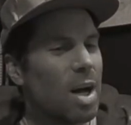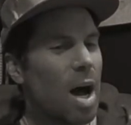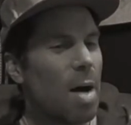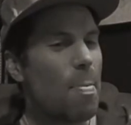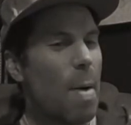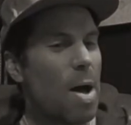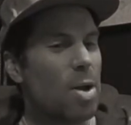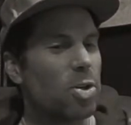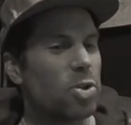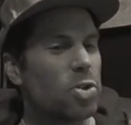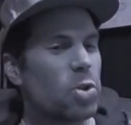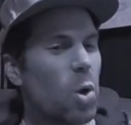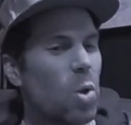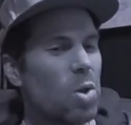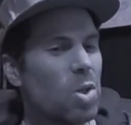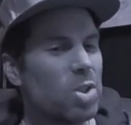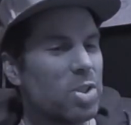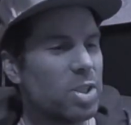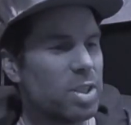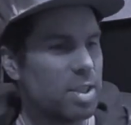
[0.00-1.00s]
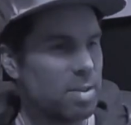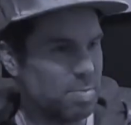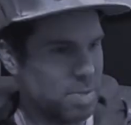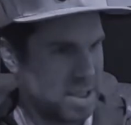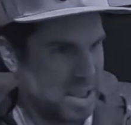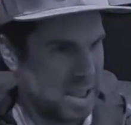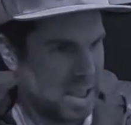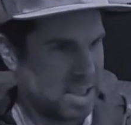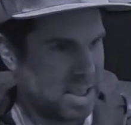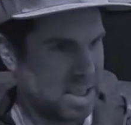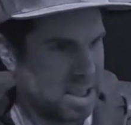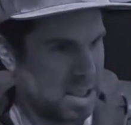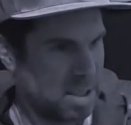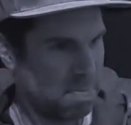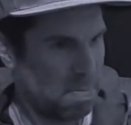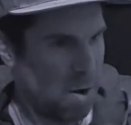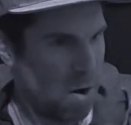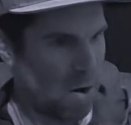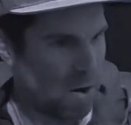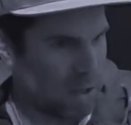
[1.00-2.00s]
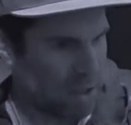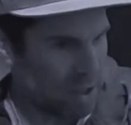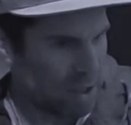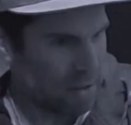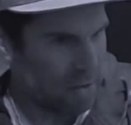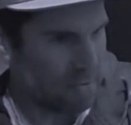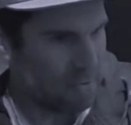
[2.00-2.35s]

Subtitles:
about a solar system's distance apart.